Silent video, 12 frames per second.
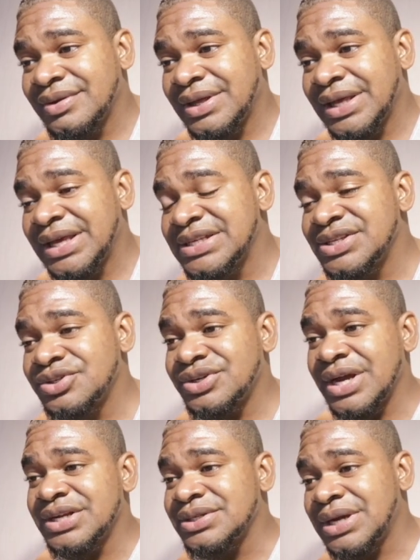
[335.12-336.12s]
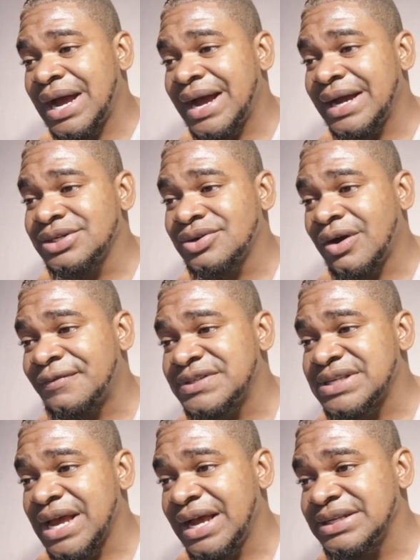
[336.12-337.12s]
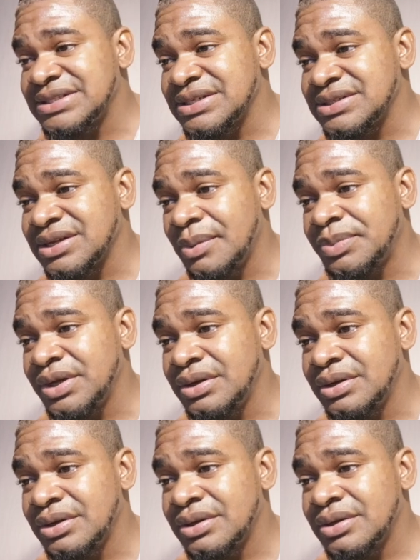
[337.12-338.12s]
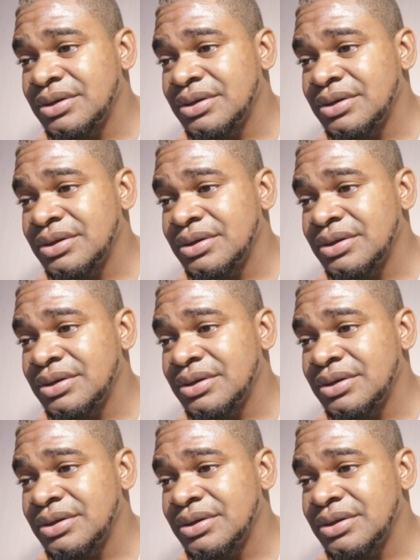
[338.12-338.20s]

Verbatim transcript: I guess they're trying to handcuff his hands or something.